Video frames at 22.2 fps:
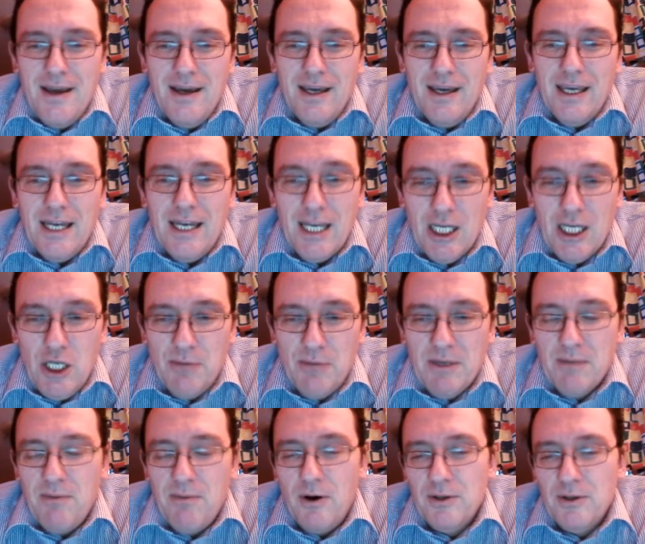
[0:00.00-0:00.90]

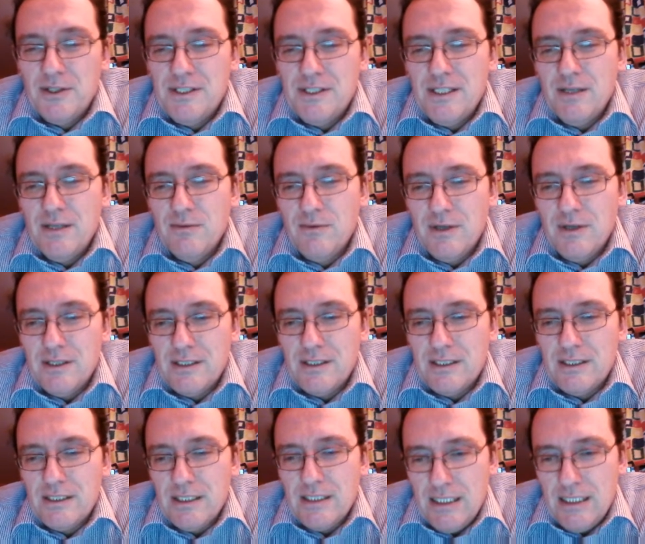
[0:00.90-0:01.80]
economic policy,
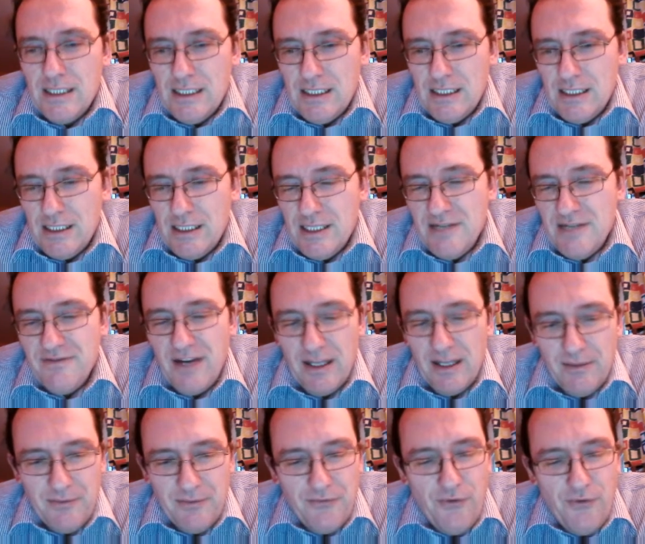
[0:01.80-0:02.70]
was
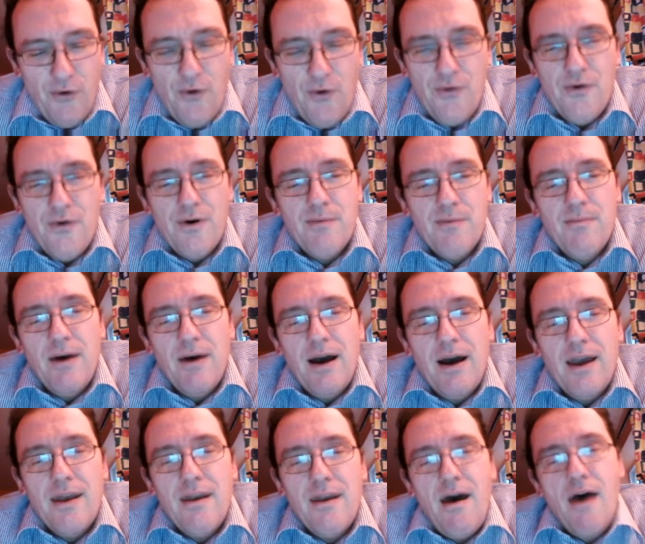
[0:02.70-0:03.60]
developed further by
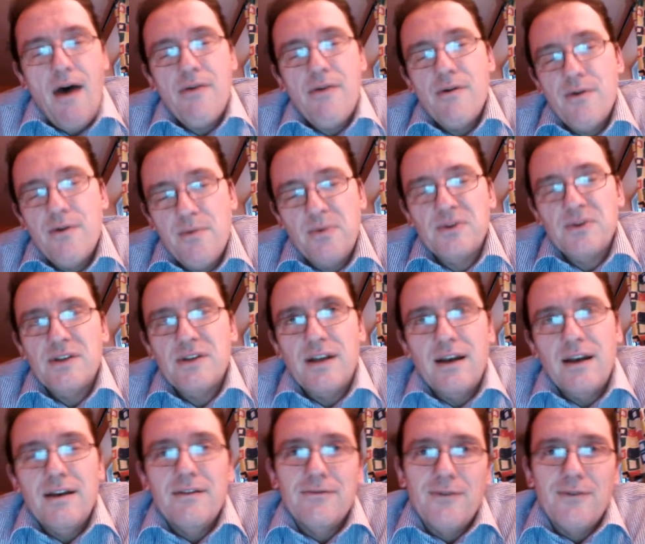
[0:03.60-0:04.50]
another
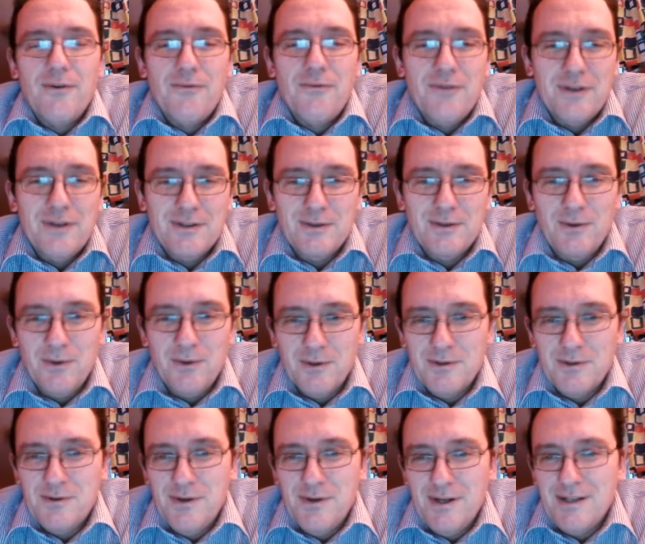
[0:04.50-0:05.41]
representative of this
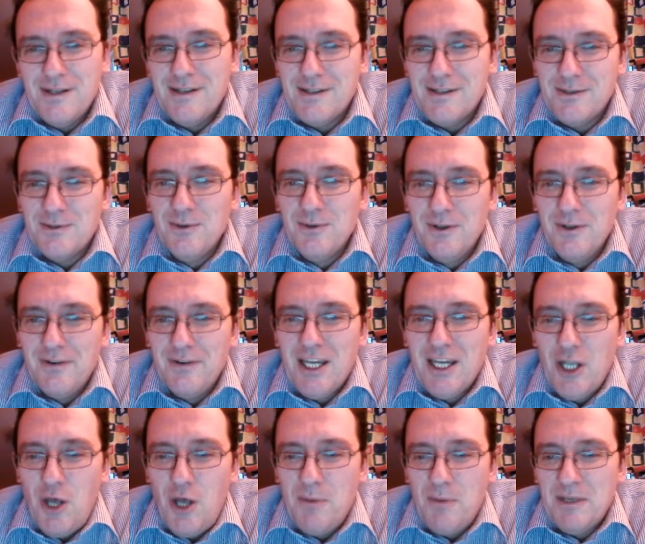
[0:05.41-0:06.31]
Austrian School of
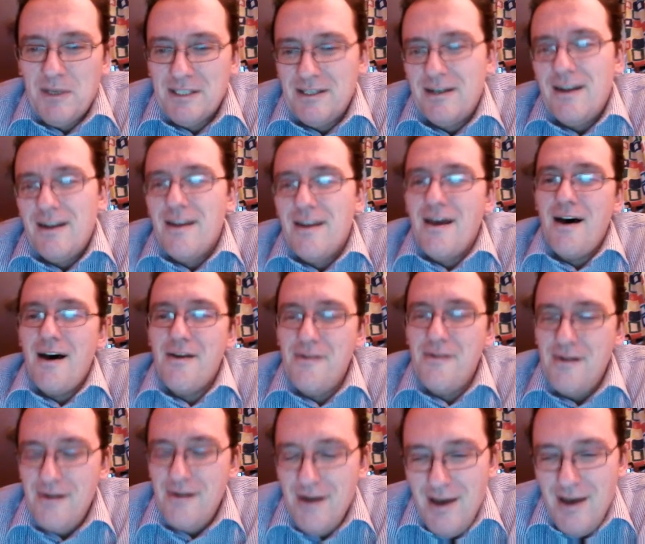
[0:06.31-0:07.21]
Economics and
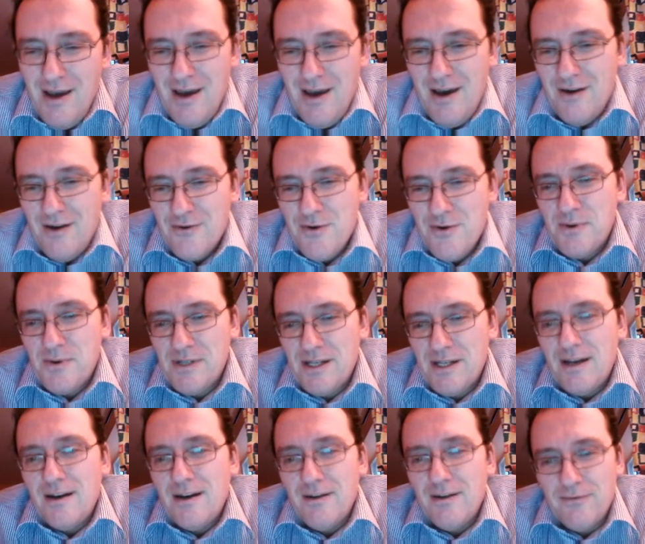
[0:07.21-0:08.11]
another
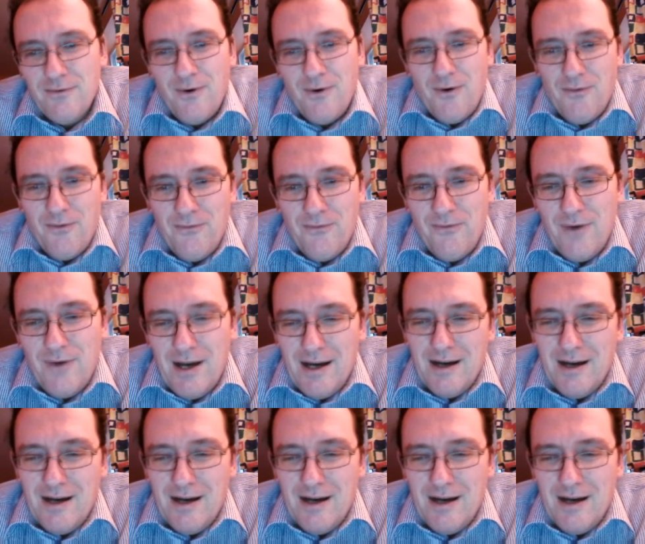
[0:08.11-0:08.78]
representative of